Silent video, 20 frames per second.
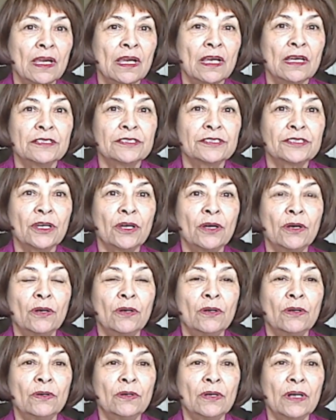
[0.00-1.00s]

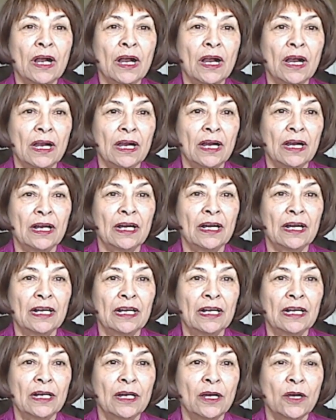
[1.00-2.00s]
So
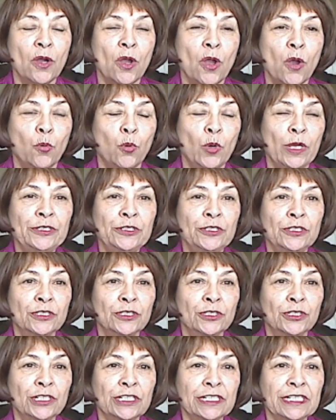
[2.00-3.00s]
when you
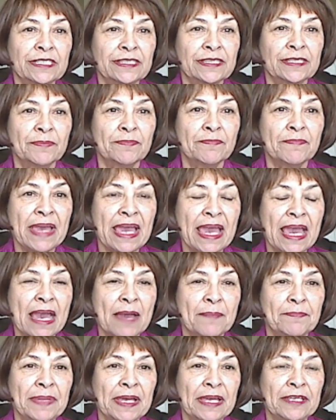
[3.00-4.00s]
look at the
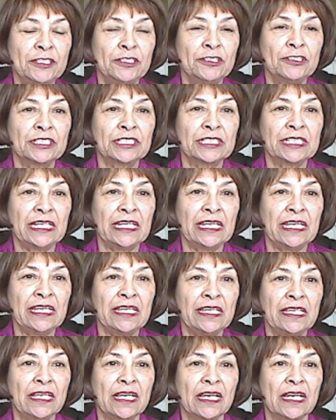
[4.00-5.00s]
map and you
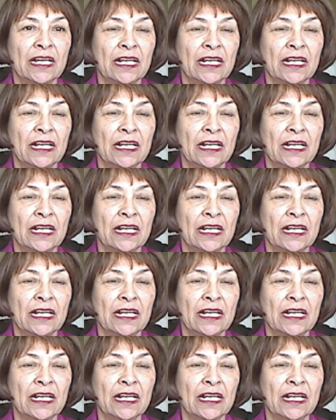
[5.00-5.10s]
see